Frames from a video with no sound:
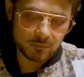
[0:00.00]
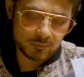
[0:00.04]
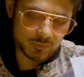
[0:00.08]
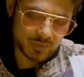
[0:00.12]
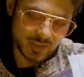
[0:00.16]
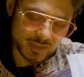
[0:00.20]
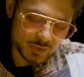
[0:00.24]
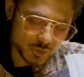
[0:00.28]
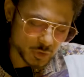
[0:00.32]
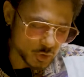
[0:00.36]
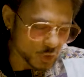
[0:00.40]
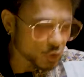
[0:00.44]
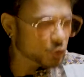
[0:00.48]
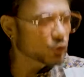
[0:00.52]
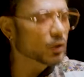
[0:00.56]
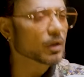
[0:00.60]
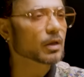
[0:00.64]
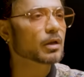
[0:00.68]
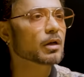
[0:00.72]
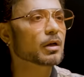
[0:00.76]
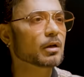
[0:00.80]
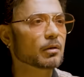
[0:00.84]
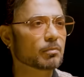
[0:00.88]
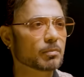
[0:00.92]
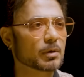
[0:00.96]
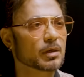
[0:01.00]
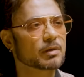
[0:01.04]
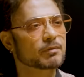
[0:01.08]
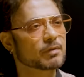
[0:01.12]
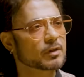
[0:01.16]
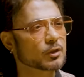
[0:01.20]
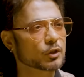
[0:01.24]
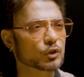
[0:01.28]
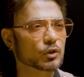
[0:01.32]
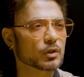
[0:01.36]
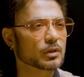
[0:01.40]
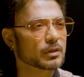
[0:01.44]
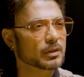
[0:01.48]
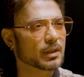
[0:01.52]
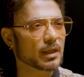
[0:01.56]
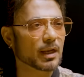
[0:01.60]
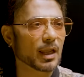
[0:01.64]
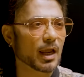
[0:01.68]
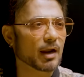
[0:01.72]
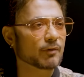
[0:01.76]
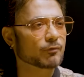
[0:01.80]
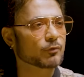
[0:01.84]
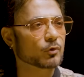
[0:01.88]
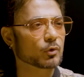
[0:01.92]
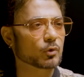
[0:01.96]
they'll struggle, but eventually they'll
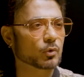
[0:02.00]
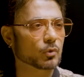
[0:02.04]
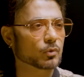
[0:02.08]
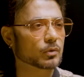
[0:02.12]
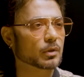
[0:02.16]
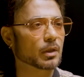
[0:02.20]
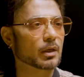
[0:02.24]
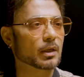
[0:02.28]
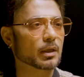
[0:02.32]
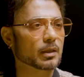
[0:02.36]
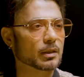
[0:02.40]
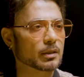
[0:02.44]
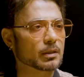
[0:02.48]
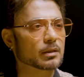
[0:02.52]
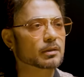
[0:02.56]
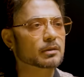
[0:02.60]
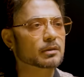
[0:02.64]
have to do the line.